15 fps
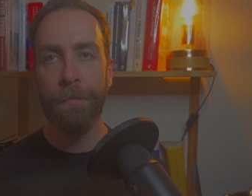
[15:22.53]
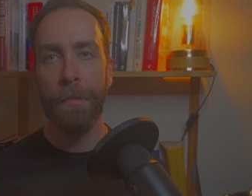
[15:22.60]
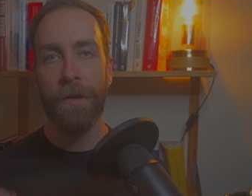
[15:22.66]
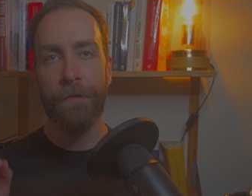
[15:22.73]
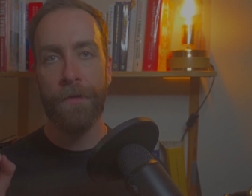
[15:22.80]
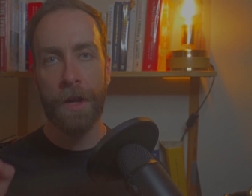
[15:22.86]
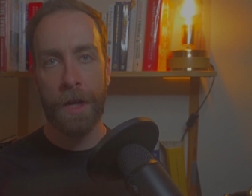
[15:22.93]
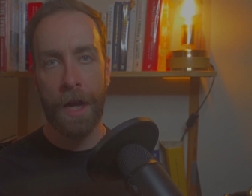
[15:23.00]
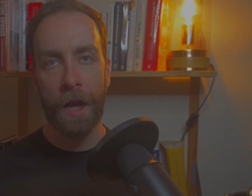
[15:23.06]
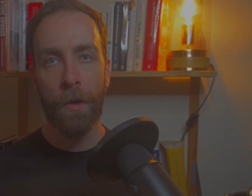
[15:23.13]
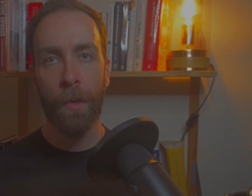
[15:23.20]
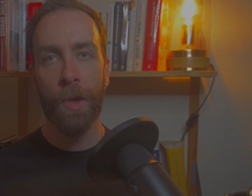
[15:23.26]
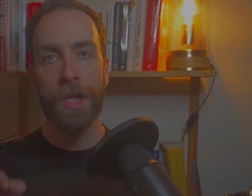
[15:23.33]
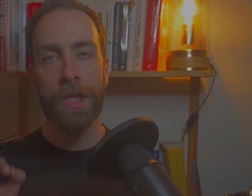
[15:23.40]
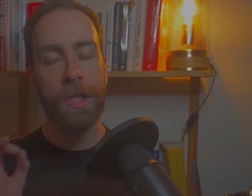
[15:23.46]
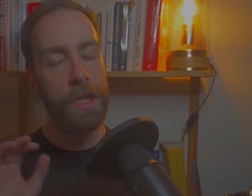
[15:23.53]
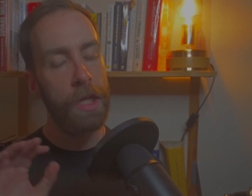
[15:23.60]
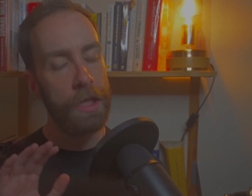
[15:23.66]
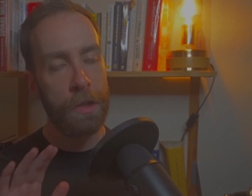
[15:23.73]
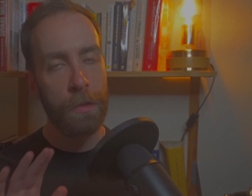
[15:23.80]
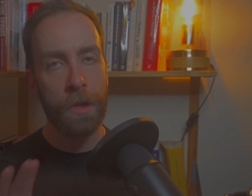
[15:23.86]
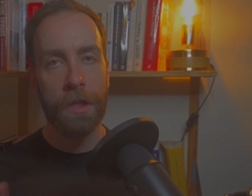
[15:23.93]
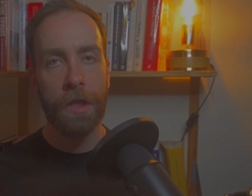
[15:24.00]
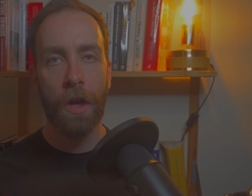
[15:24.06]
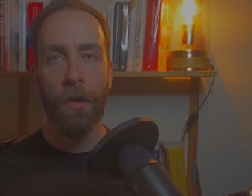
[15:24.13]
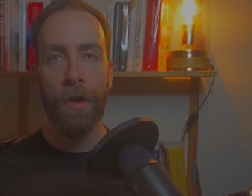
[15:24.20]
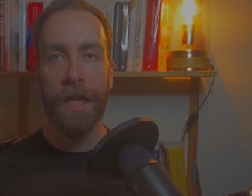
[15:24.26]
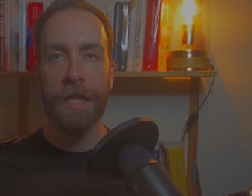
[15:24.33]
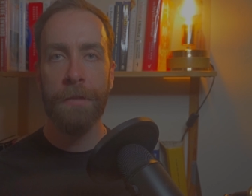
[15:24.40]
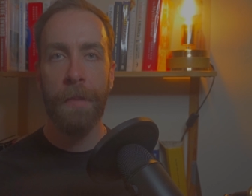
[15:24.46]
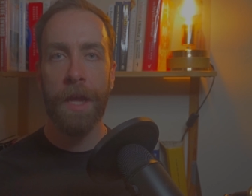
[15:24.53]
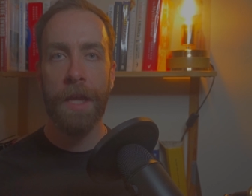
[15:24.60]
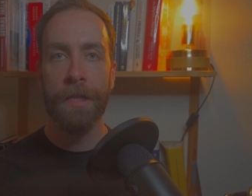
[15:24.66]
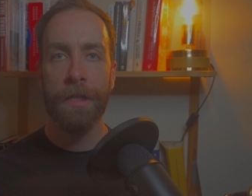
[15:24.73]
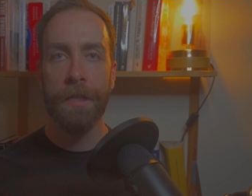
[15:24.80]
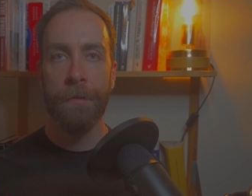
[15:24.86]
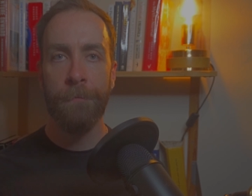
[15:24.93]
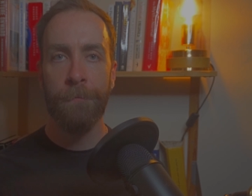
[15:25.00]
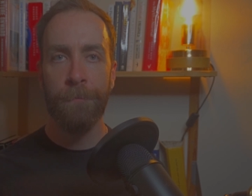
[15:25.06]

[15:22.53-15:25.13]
but for now, we just want to create space.